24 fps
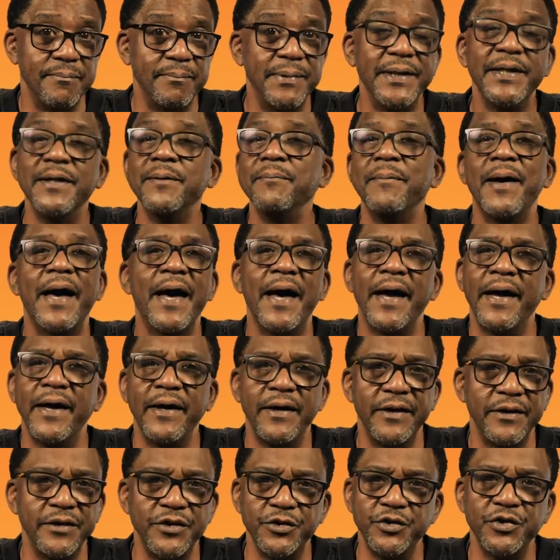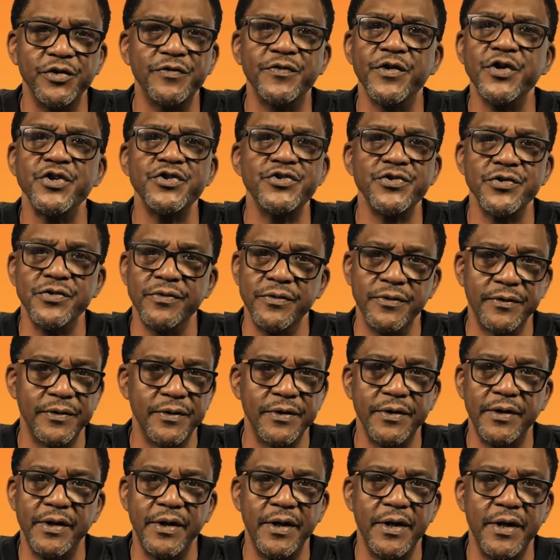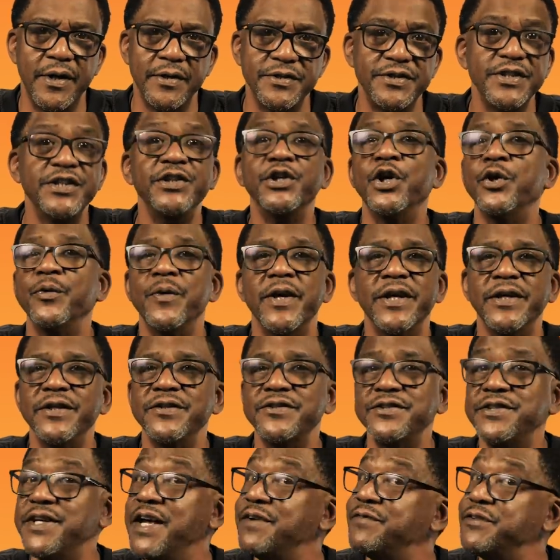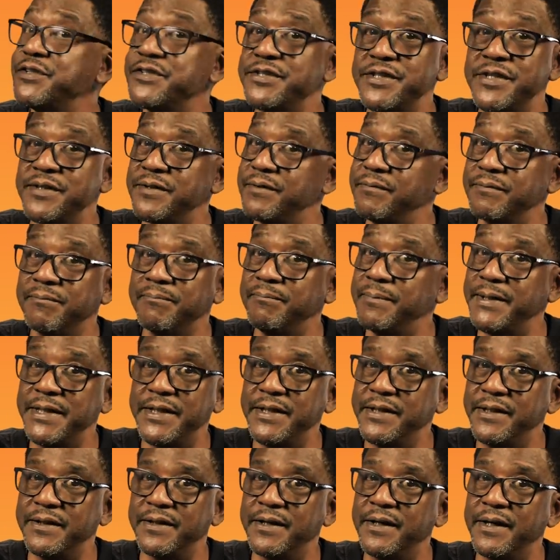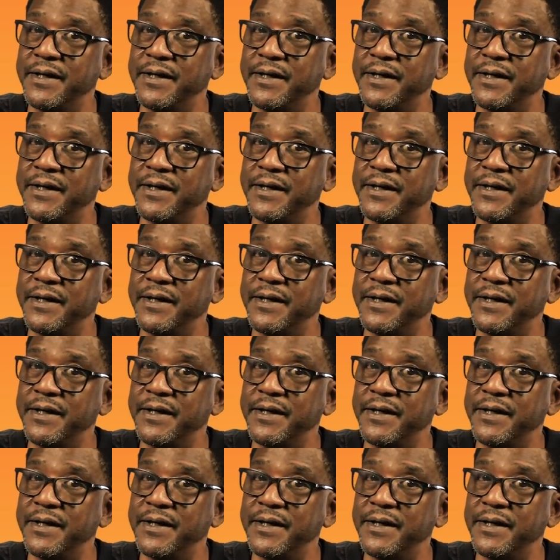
BMI, Universal, CNO Records never sent me